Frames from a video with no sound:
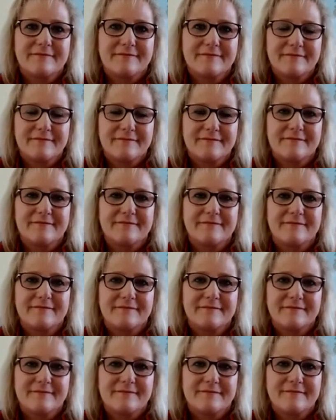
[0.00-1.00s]

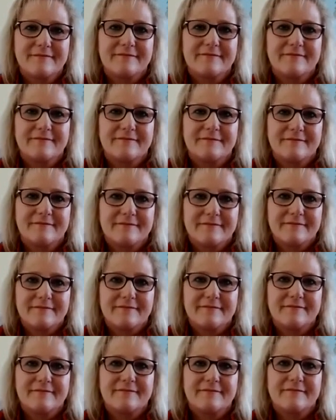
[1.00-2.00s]

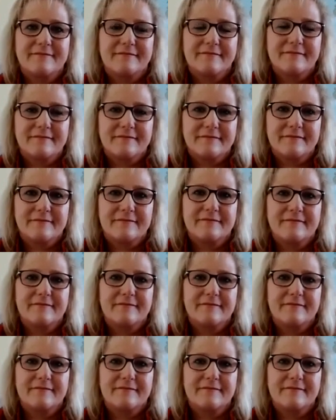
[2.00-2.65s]
The person shown says nothing.